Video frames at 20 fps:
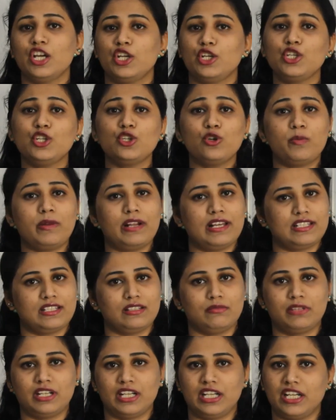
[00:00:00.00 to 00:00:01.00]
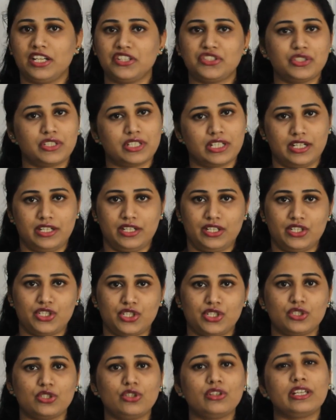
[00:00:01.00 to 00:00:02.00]
neoplasm related
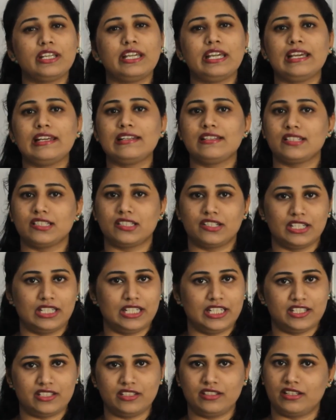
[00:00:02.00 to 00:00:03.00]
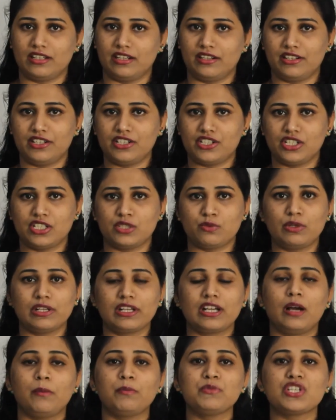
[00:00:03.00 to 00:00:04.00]
conditions or cancer related conditions will
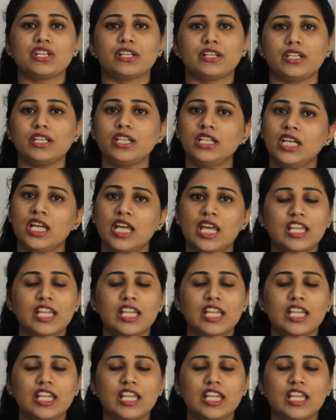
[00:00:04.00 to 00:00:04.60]
come under